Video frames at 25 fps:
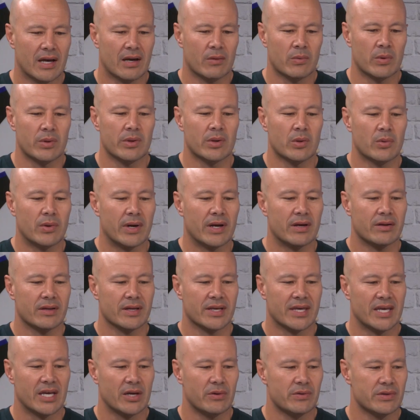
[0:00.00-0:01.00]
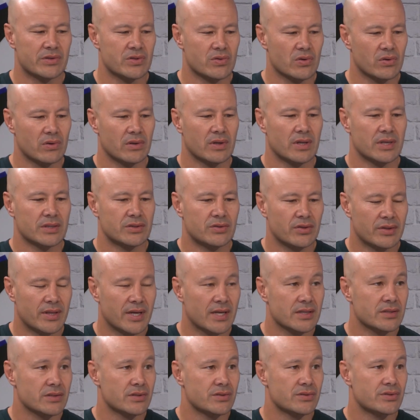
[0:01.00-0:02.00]
We went away on the Kiwi tour
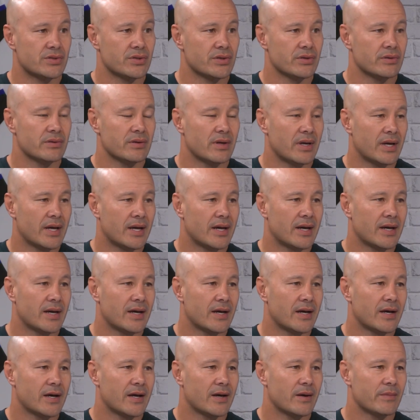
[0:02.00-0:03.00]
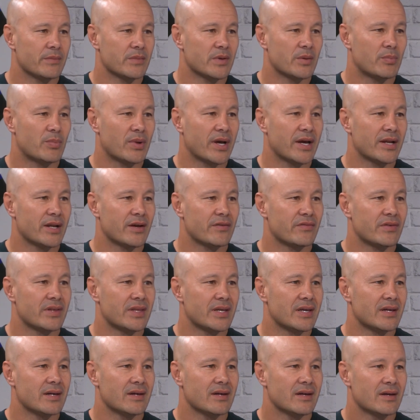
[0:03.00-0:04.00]
2002. You played over
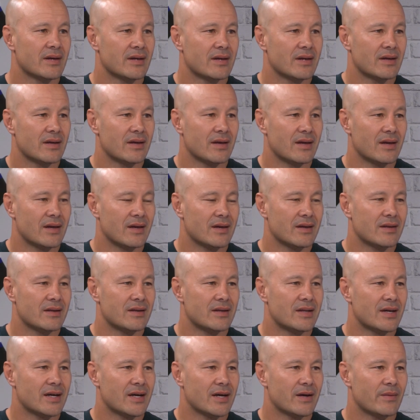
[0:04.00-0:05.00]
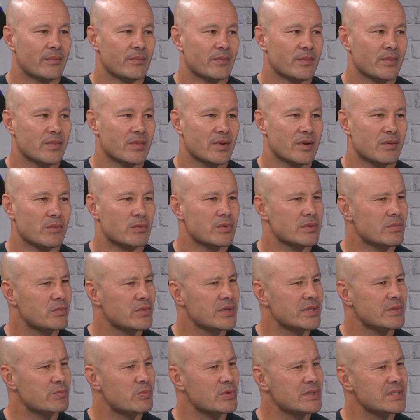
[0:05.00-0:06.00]
there, and
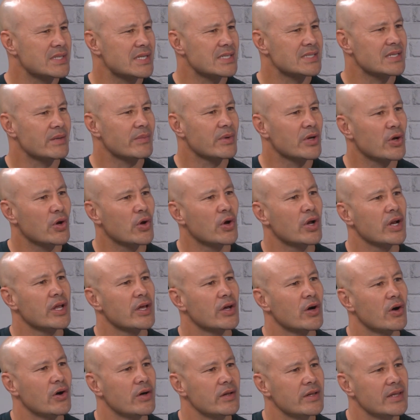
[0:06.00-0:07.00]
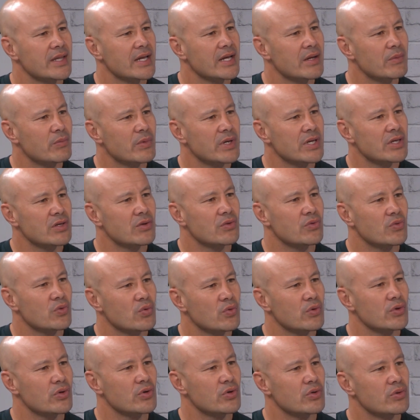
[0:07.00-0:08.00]
was there something early on where you
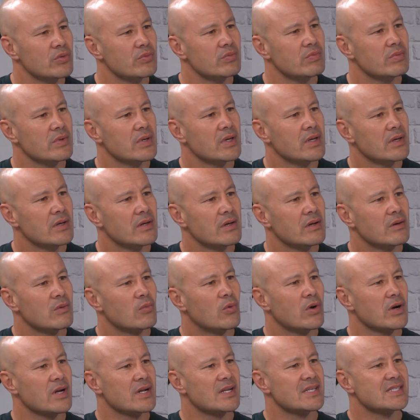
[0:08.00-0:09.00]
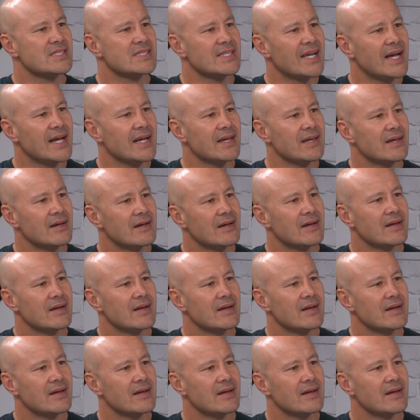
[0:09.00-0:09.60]
thought you wanted to stay?